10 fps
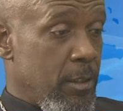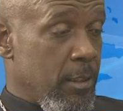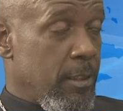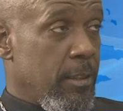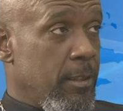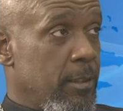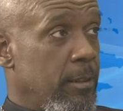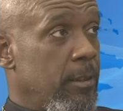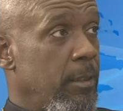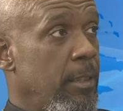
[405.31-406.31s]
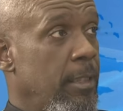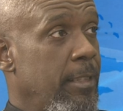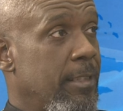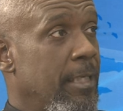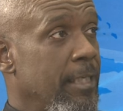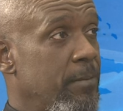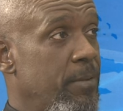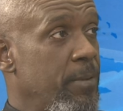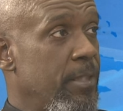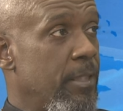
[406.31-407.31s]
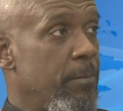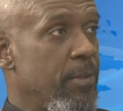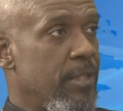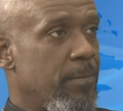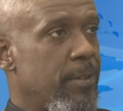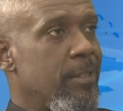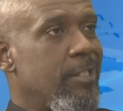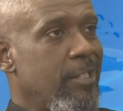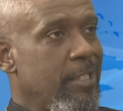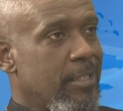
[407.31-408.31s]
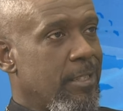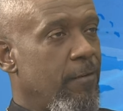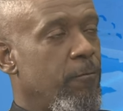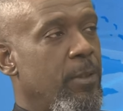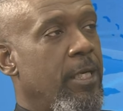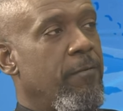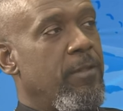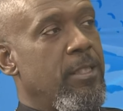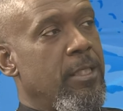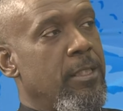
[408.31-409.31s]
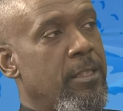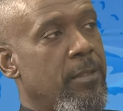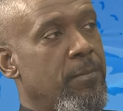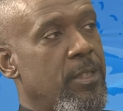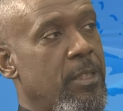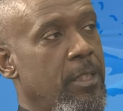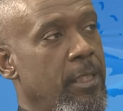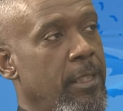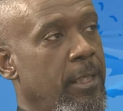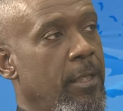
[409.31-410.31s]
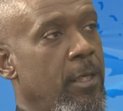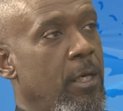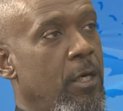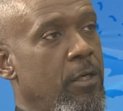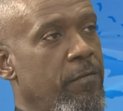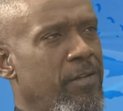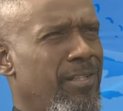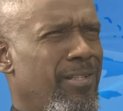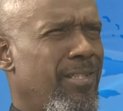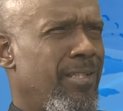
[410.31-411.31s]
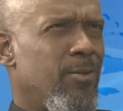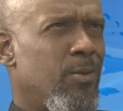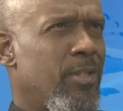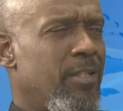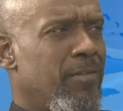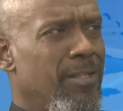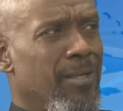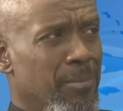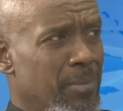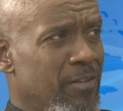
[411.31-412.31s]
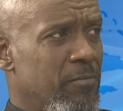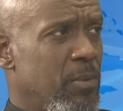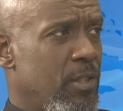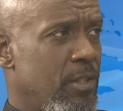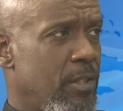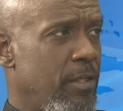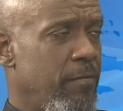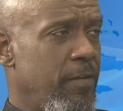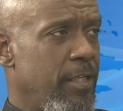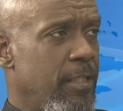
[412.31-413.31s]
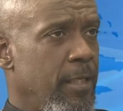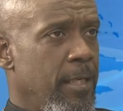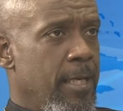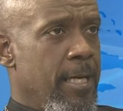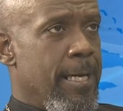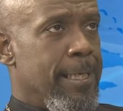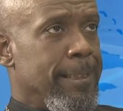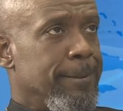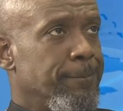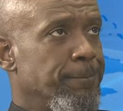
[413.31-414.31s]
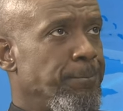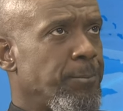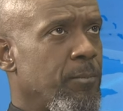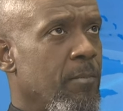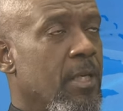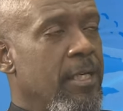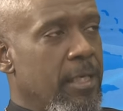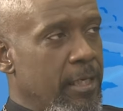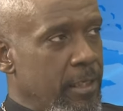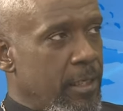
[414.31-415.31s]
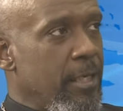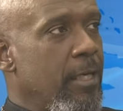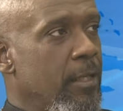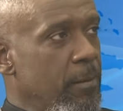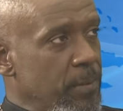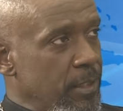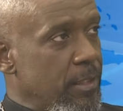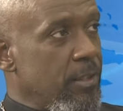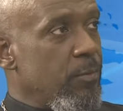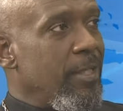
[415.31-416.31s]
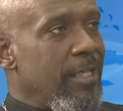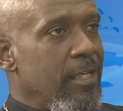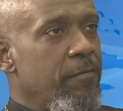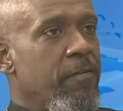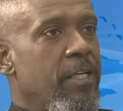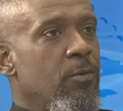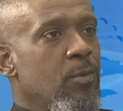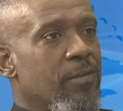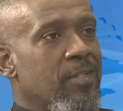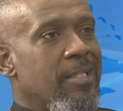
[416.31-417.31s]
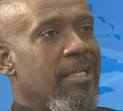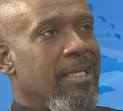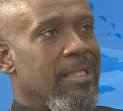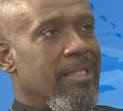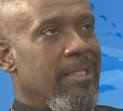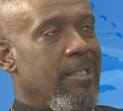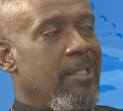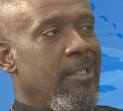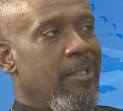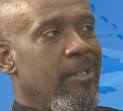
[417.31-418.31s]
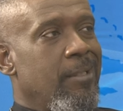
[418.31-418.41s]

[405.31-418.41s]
Dr. Hazeland Gibbs Pisa, the principal, she herself would have done some study on the faith. She's the author of a number of books on the faith. And there are other persons within the faith who have started